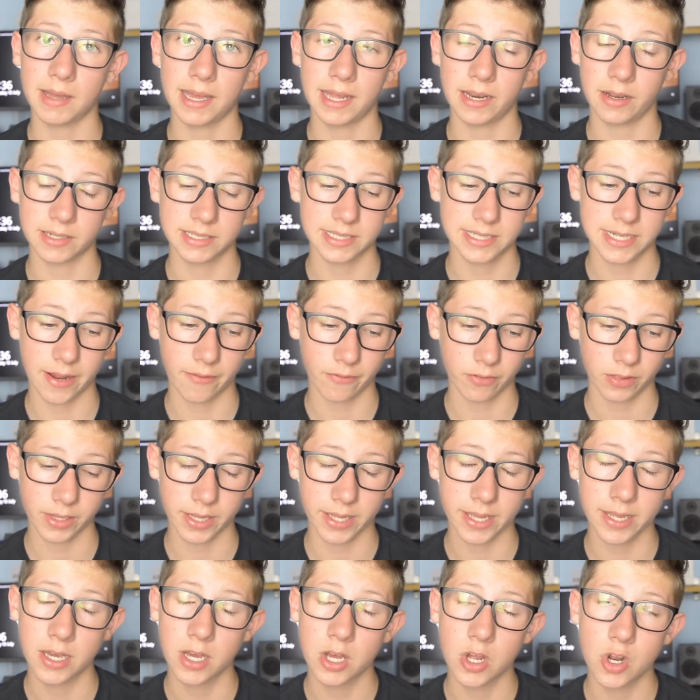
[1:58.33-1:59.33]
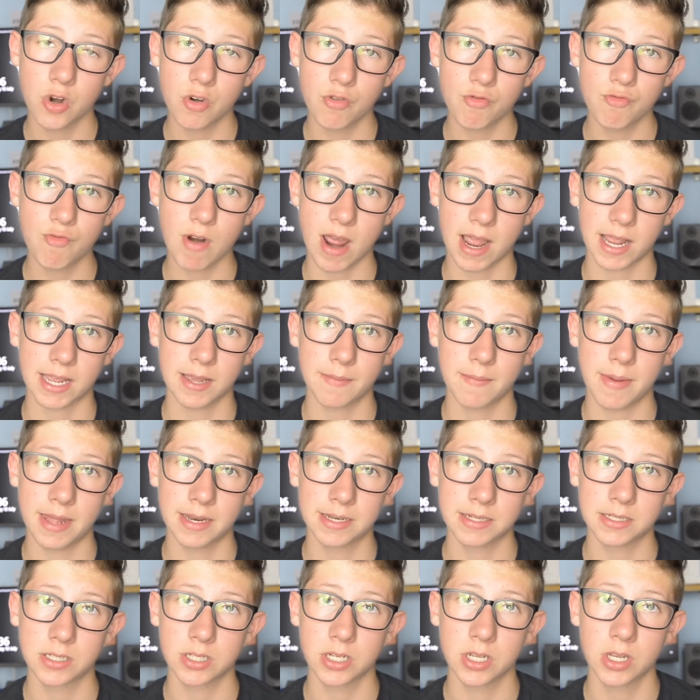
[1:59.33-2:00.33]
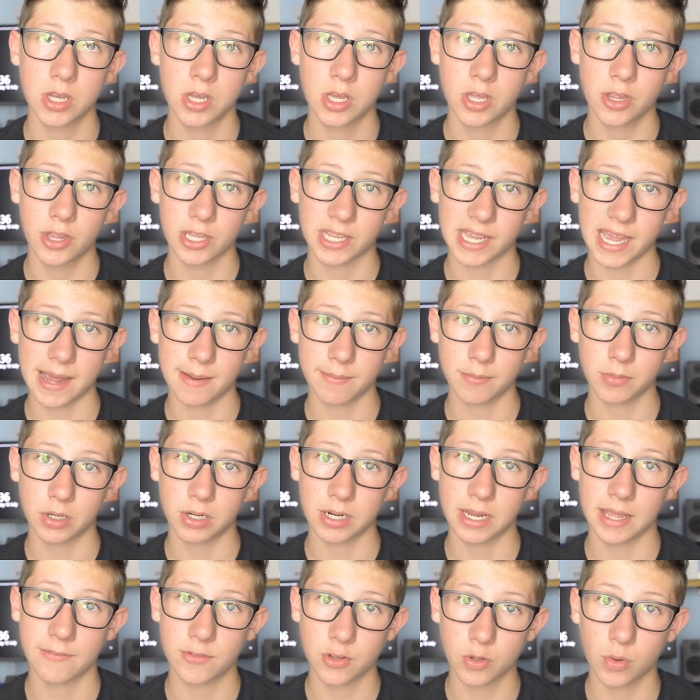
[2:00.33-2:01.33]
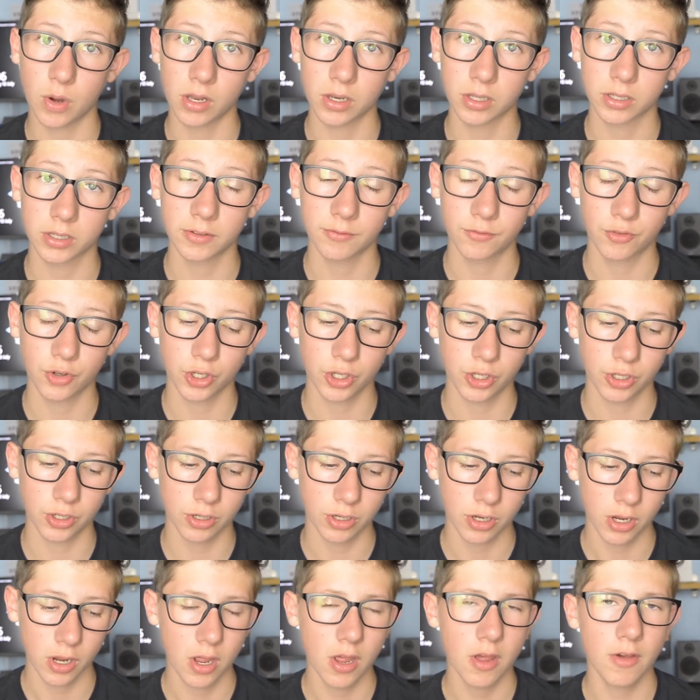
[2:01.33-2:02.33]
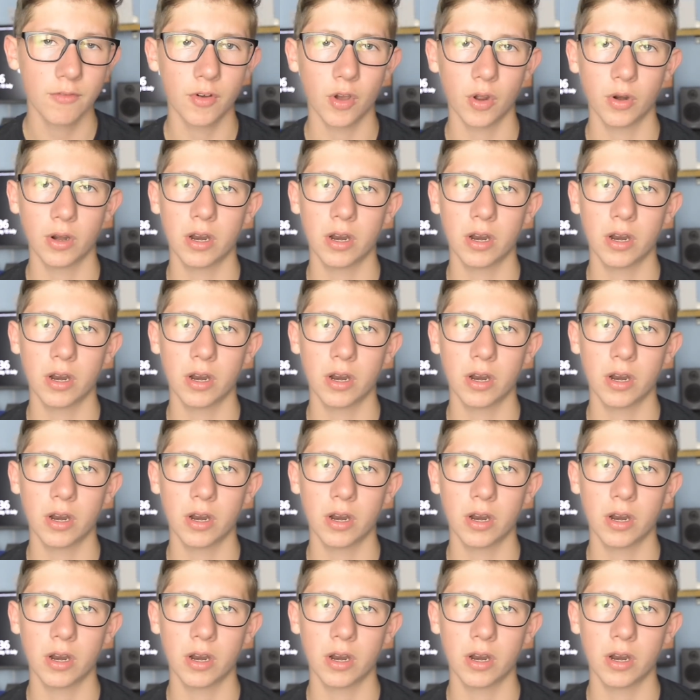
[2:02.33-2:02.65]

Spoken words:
And I definitely recommend the camera if you are looking for a good phone.